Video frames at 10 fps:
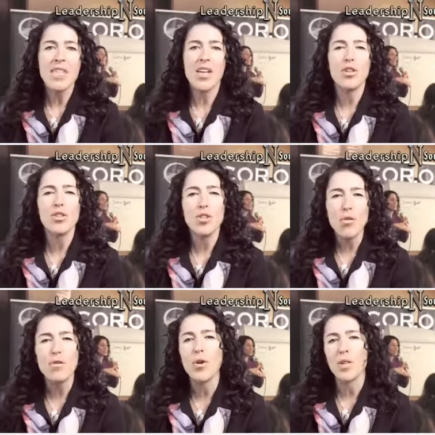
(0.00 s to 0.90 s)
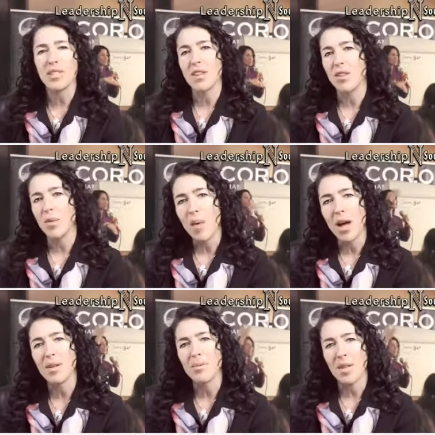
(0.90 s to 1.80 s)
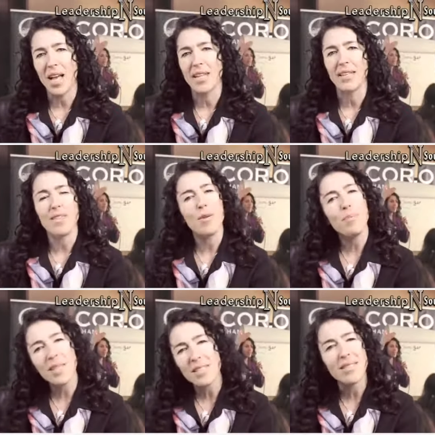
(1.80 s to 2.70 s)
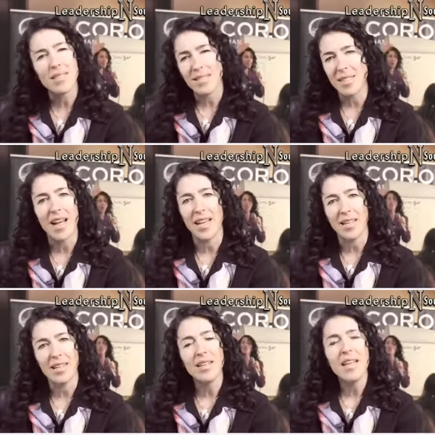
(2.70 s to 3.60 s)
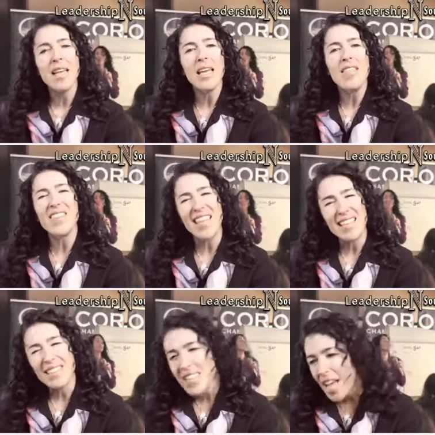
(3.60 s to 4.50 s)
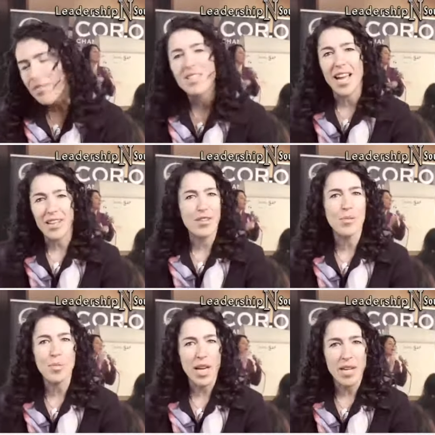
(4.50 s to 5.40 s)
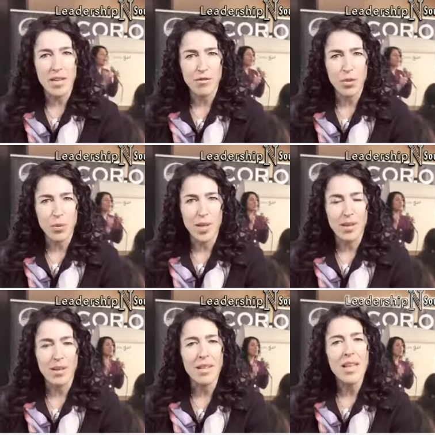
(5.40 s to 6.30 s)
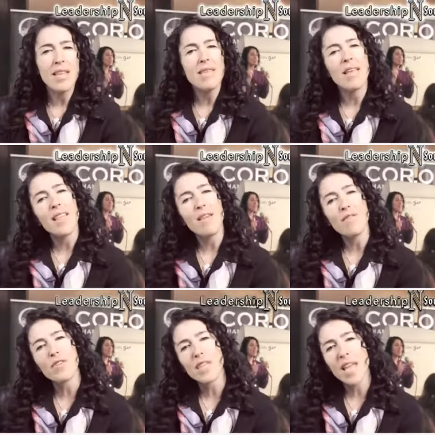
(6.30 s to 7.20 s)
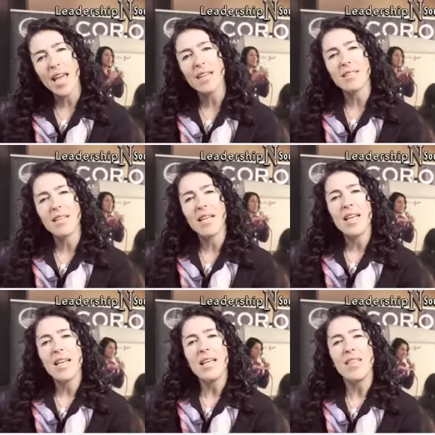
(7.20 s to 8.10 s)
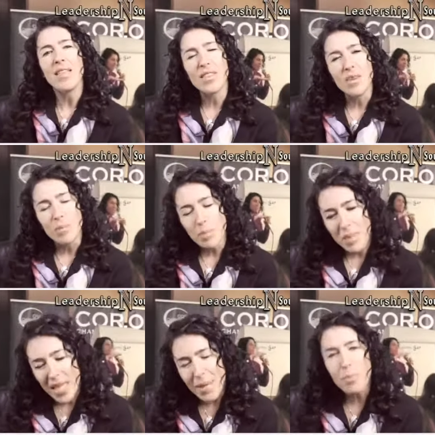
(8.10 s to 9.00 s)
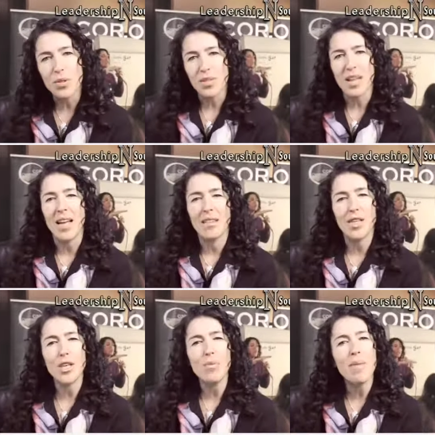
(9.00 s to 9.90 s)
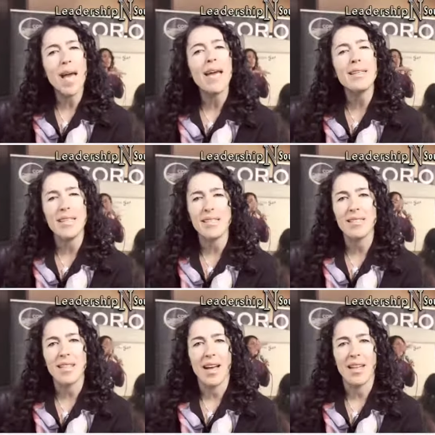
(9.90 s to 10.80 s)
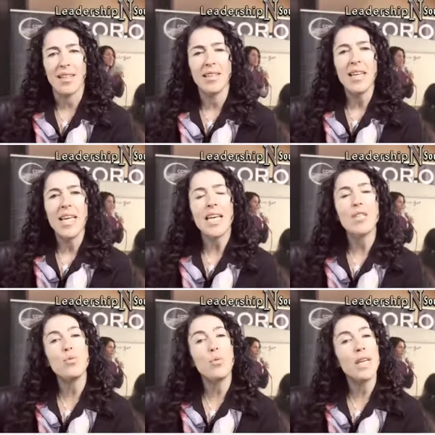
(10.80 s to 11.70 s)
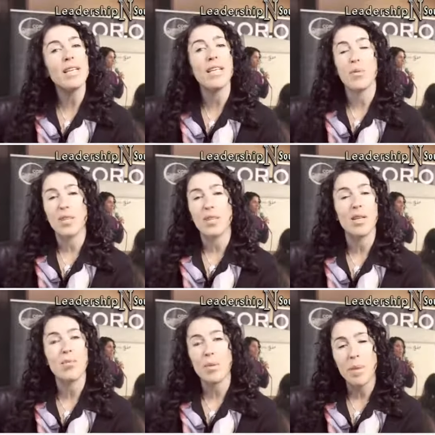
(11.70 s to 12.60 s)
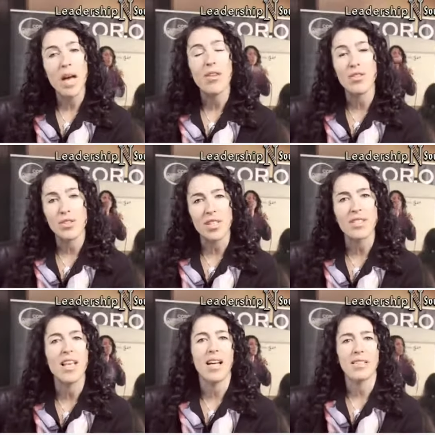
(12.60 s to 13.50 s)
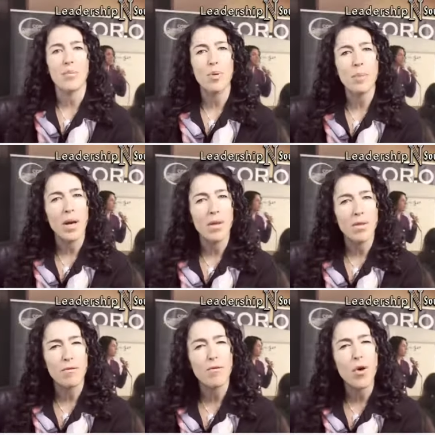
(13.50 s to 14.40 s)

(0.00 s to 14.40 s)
that are so focused on the bottom line, the business side, the left side of the brain, if you will, that they forget that the people side, the humanity side, is really what's going to propel their success and propel them